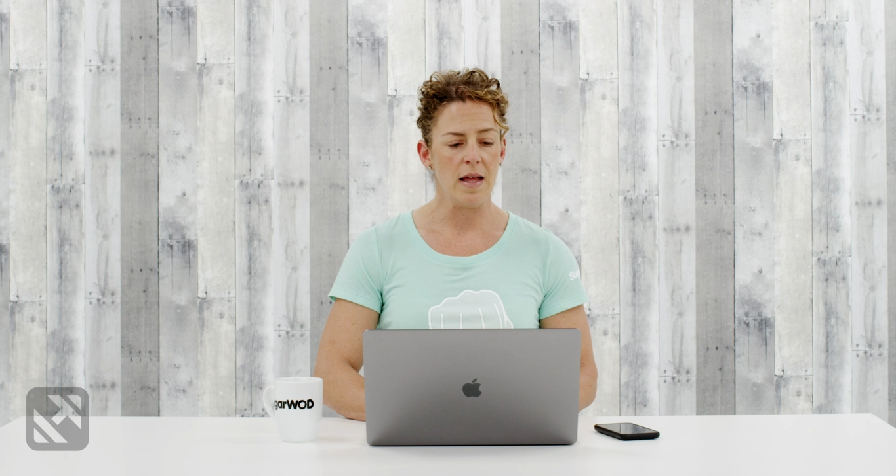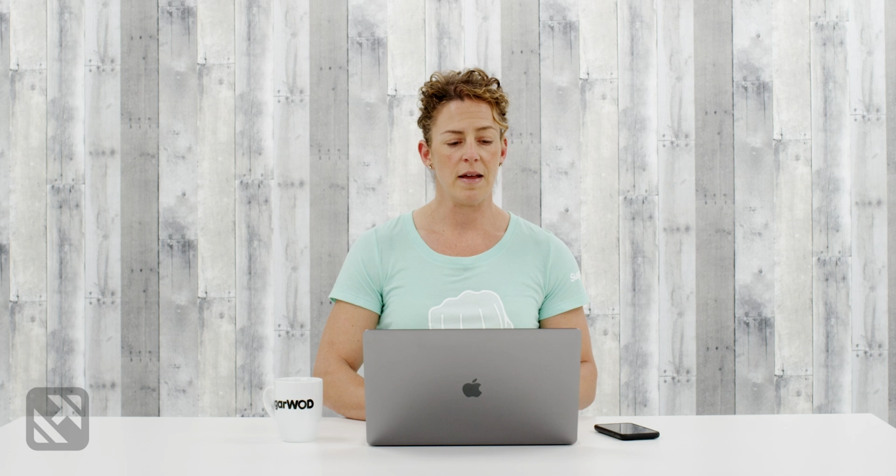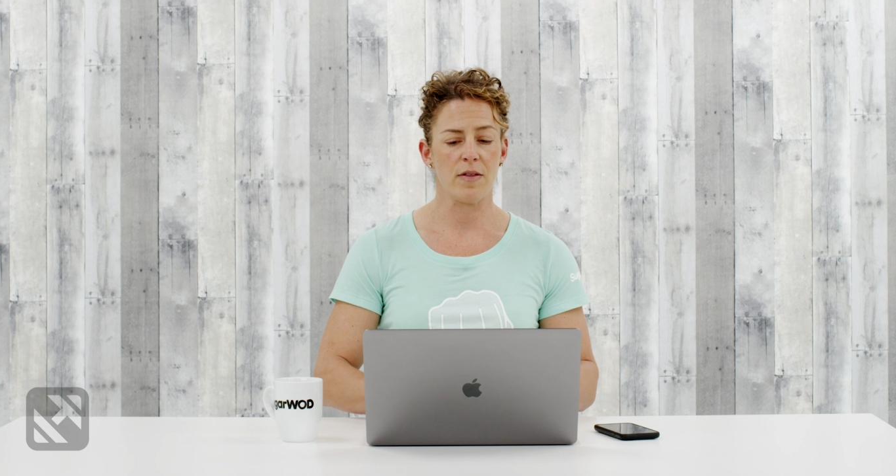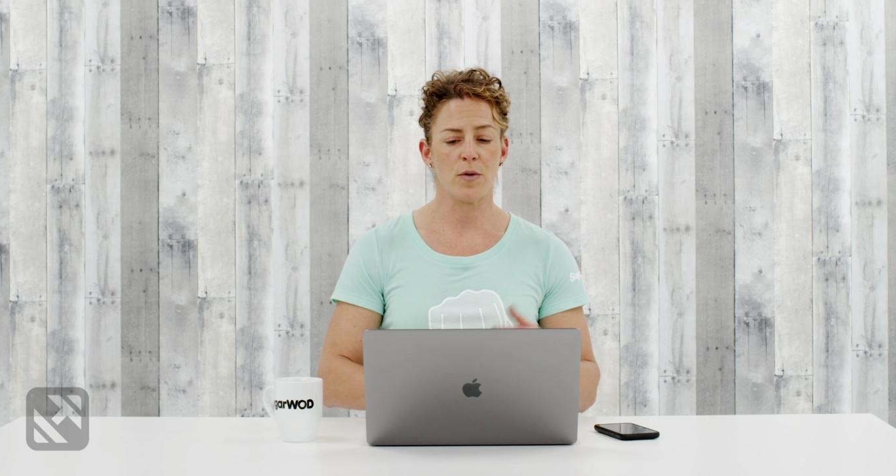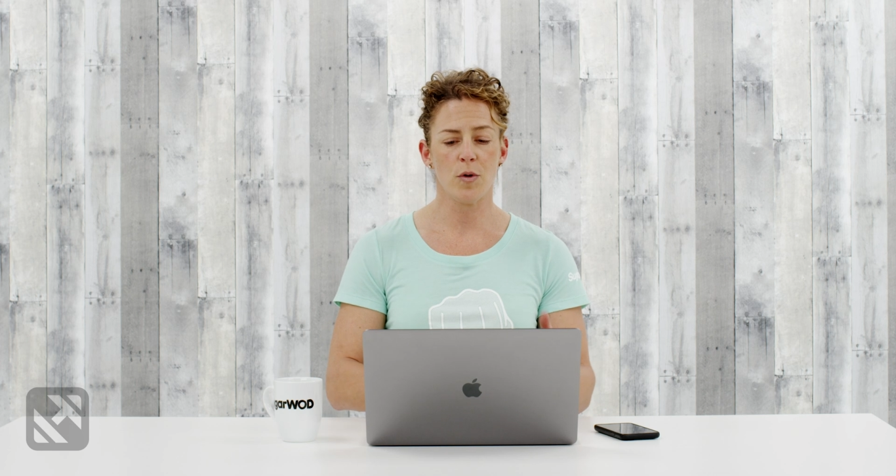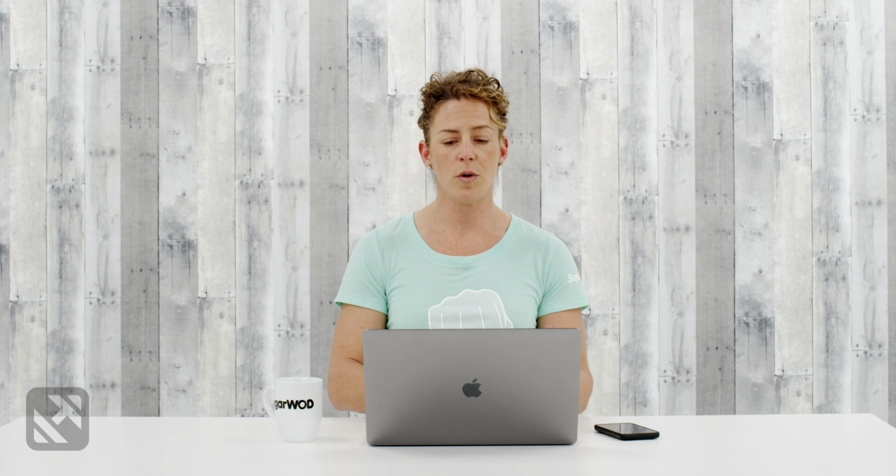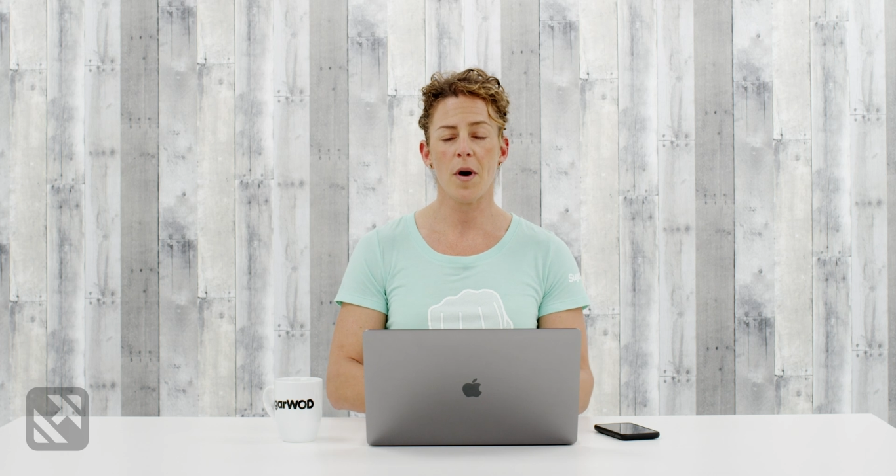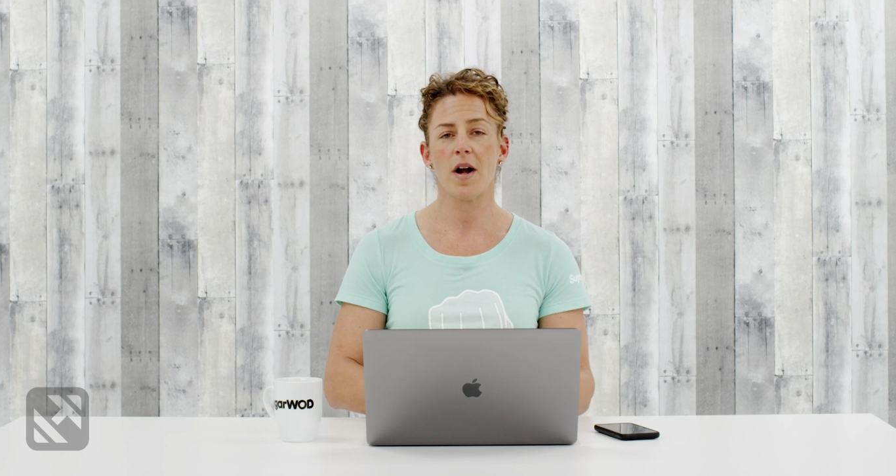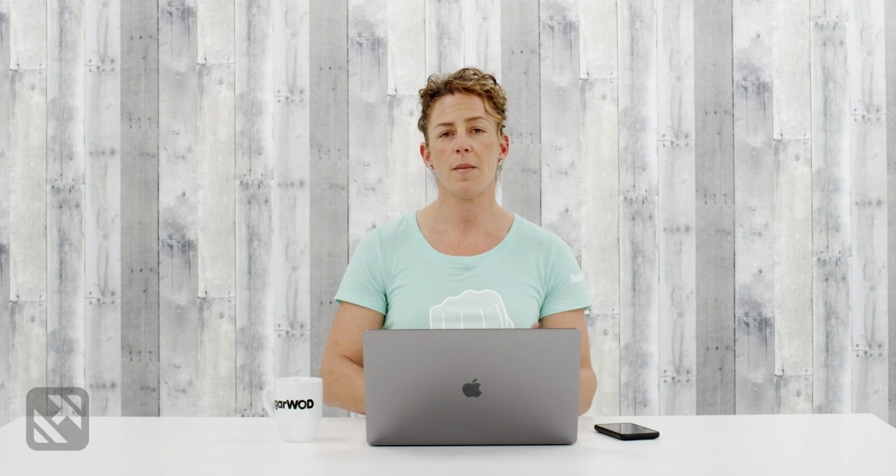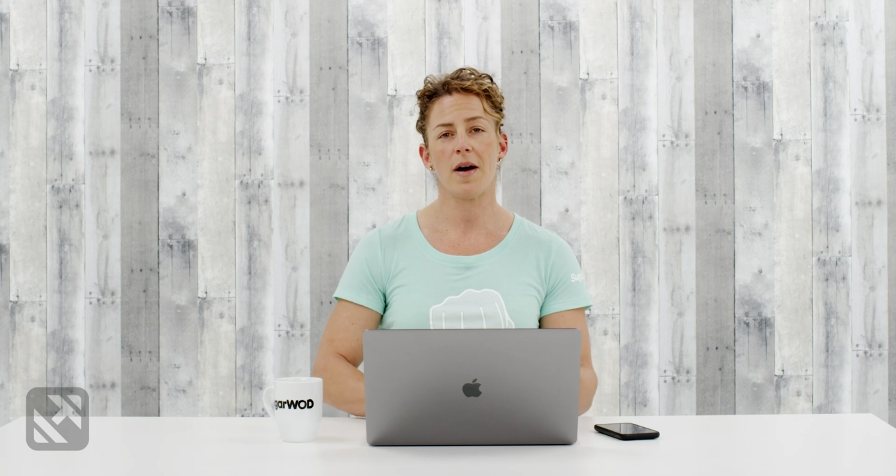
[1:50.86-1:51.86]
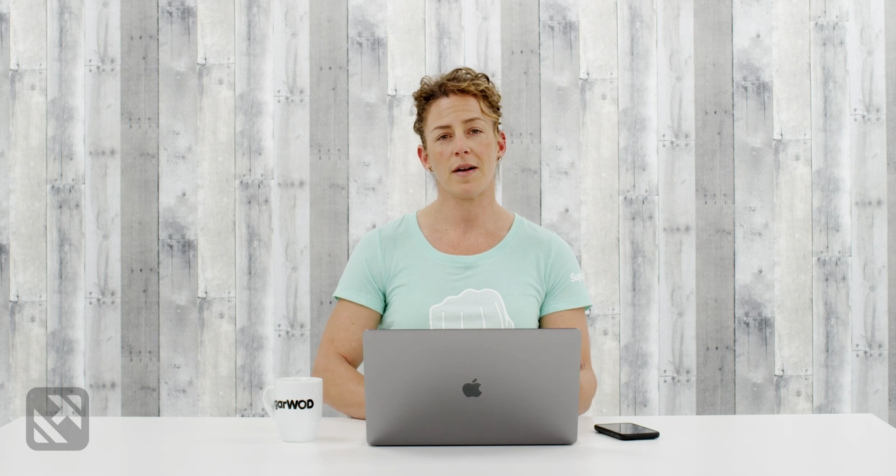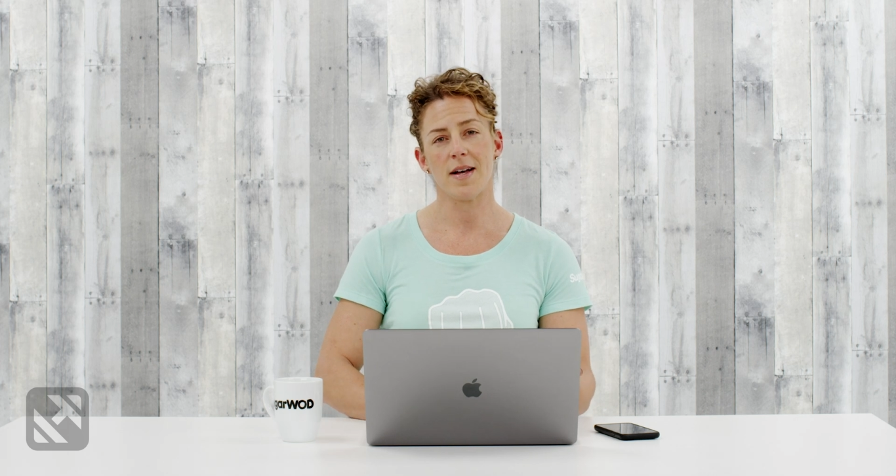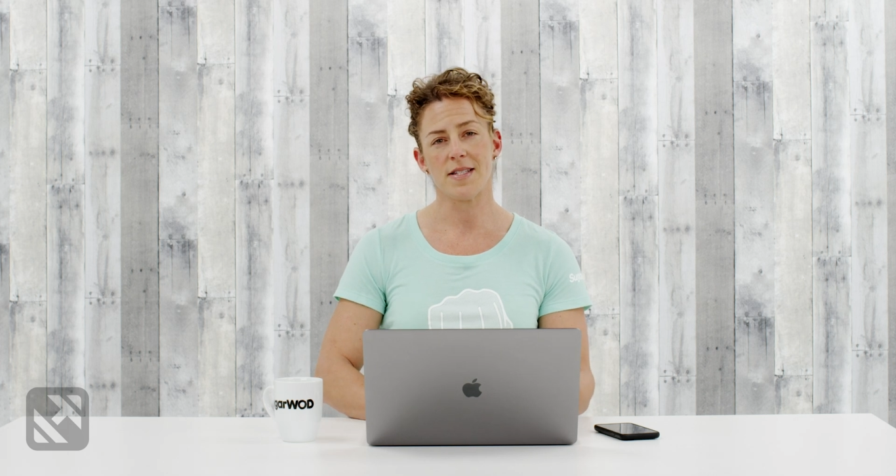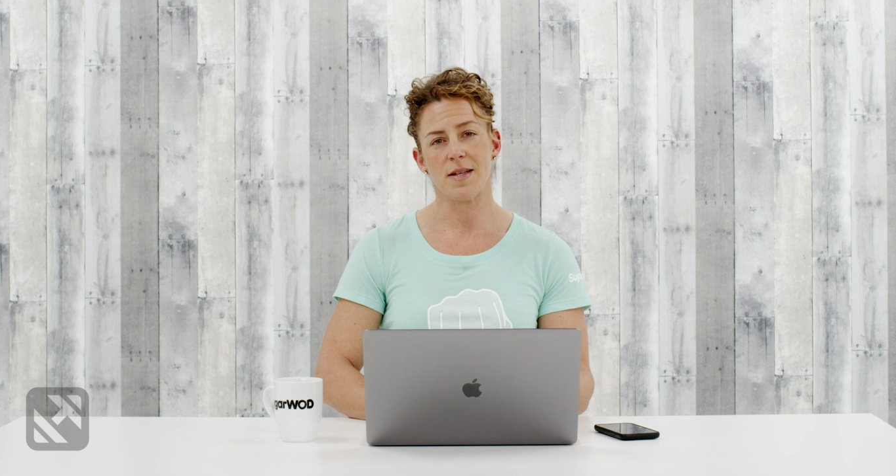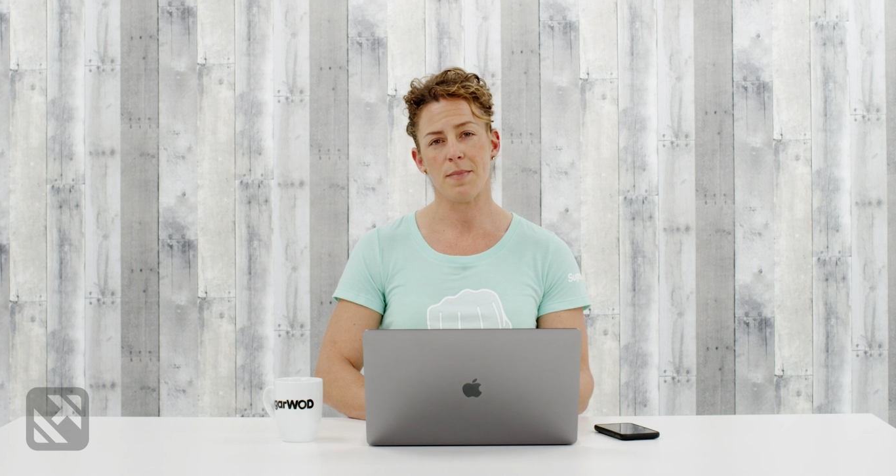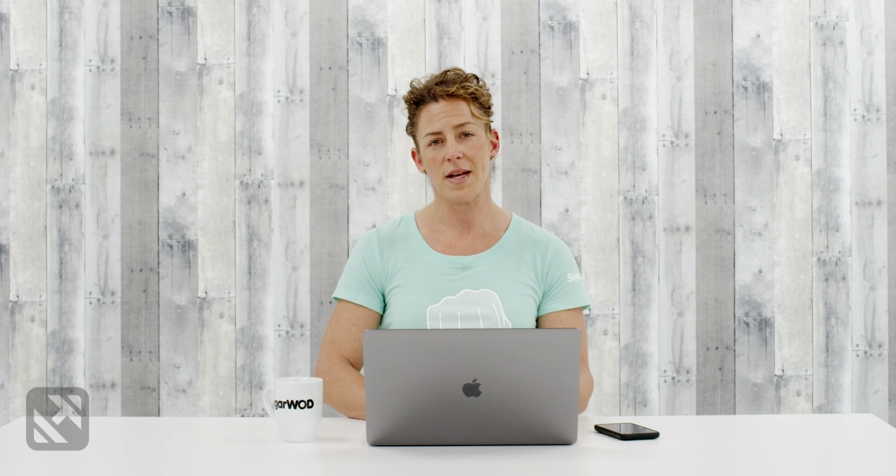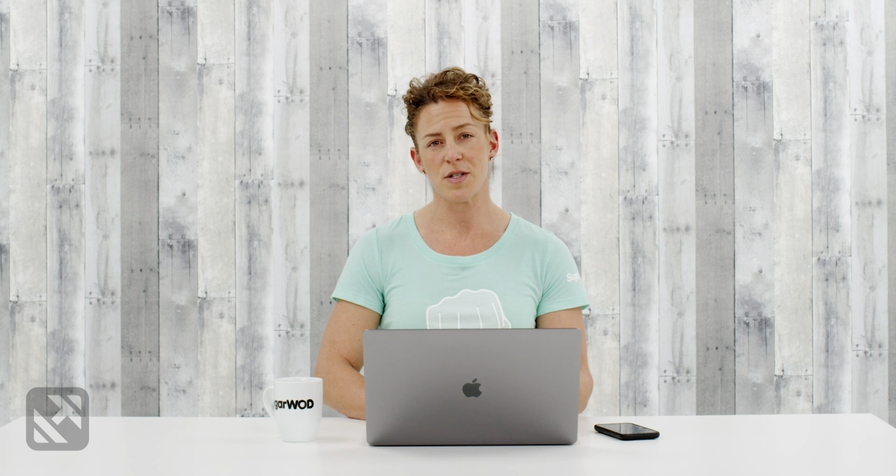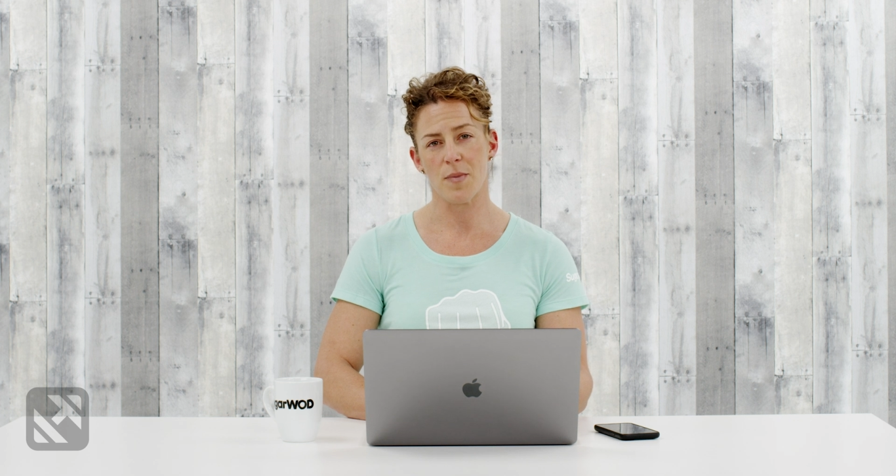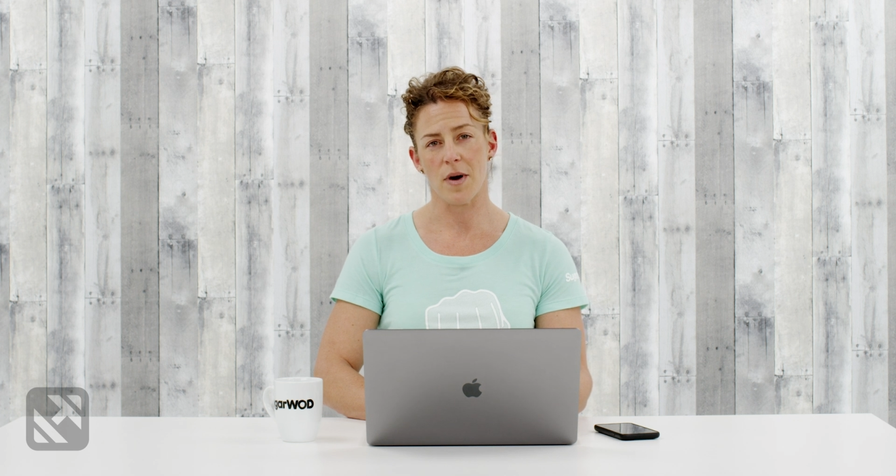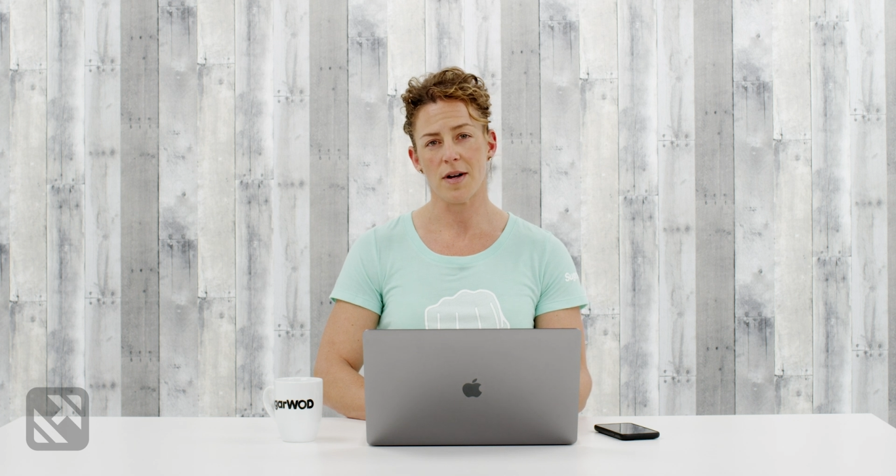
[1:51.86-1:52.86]
Now the cool part about custom
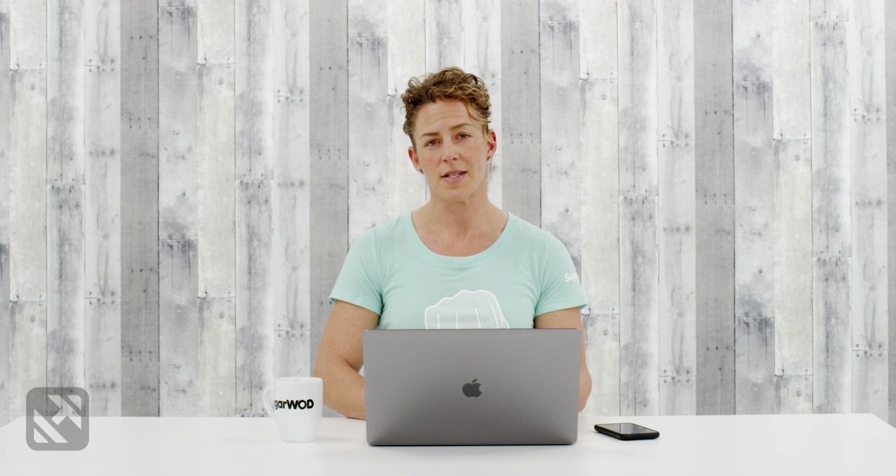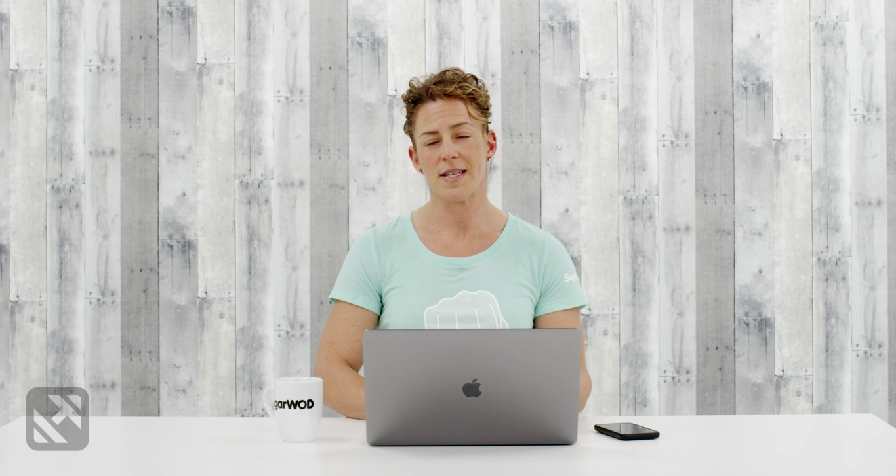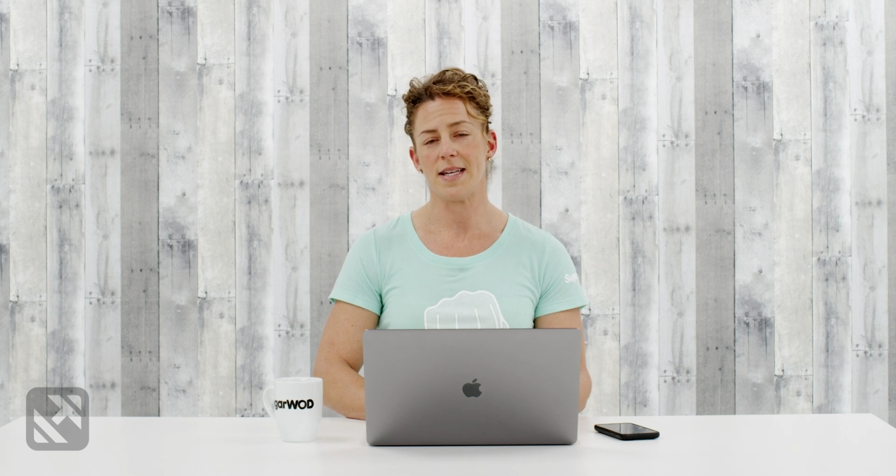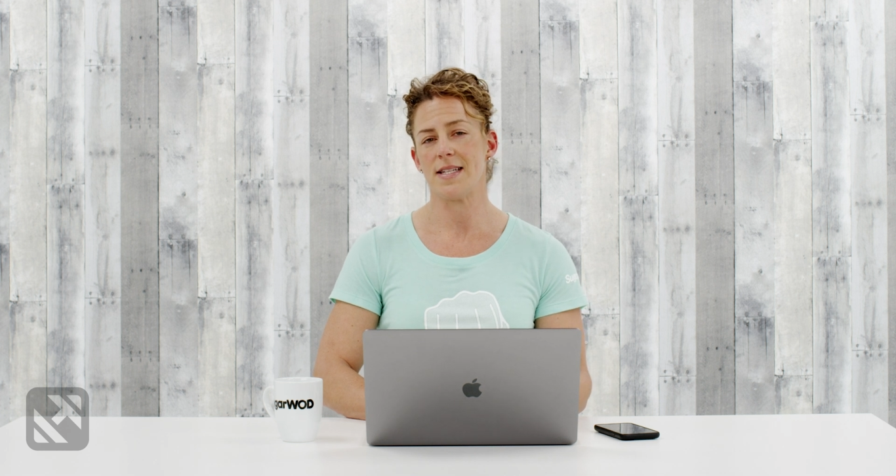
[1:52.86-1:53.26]
benchmarks